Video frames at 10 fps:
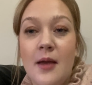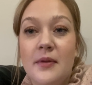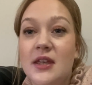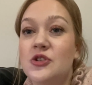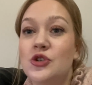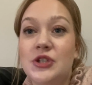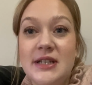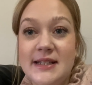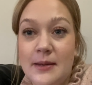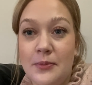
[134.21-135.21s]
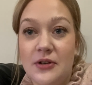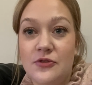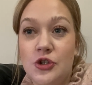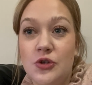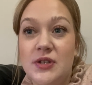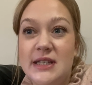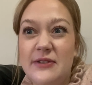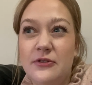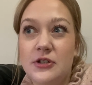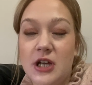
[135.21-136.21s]
But that's just an example of two
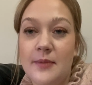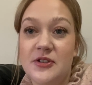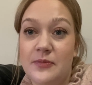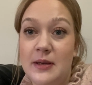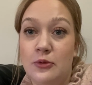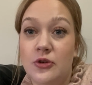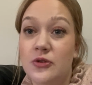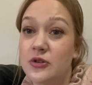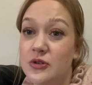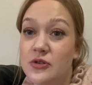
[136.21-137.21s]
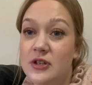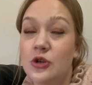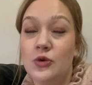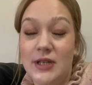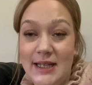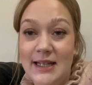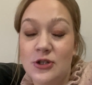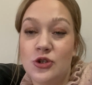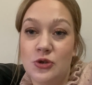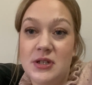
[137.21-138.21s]
different types of people who
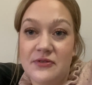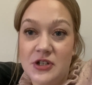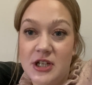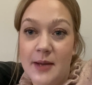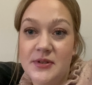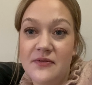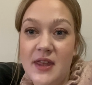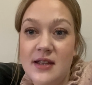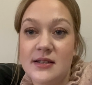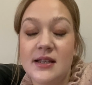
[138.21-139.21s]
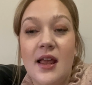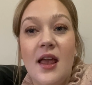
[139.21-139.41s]
need two different types of things.